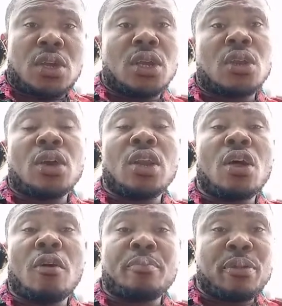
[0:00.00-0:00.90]
A
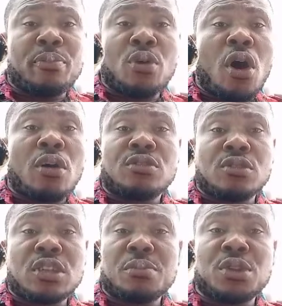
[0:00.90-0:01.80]
lot of people also
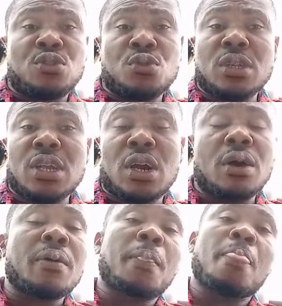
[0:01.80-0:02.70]
they be doing
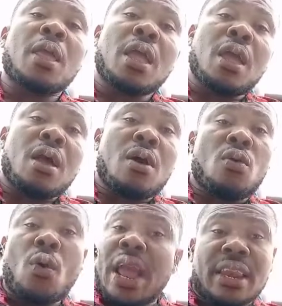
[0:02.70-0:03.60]

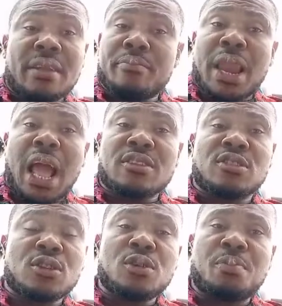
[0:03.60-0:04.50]
whitening black
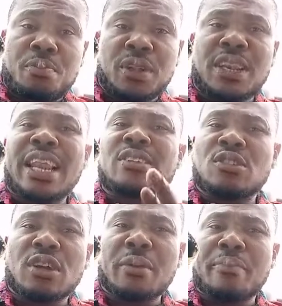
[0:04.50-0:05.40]
soap, but let's
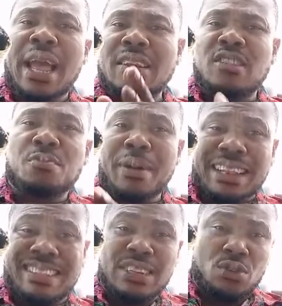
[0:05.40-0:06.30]
talk about this
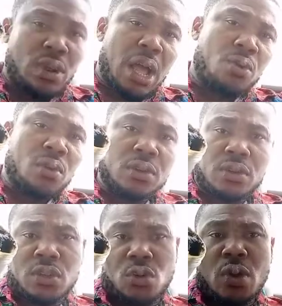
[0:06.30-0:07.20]
particular one.
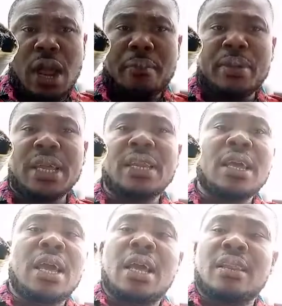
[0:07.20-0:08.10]
You know what I mean?
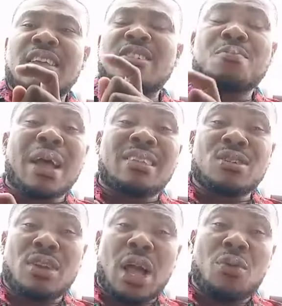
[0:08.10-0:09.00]
This
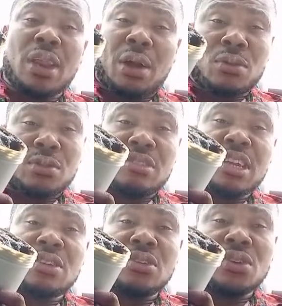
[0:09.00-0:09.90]
particular one, I want to
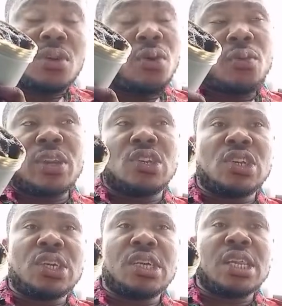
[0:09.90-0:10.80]
tell you the
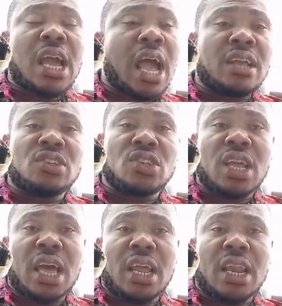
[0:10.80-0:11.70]
origin, how it
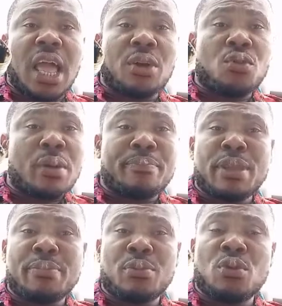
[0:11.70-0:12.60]
started, like when
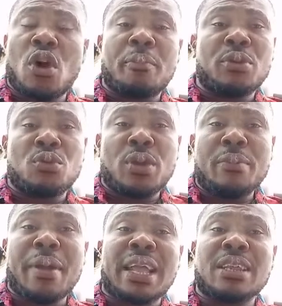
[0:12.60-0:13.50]
people up in the way
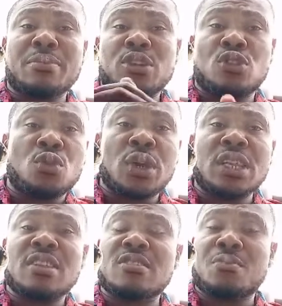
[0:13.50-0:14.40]
back they be
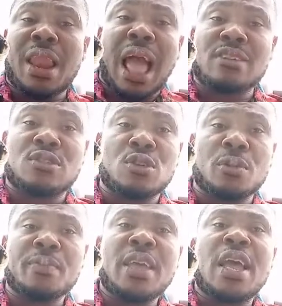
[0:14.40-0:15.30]
doing this black soap.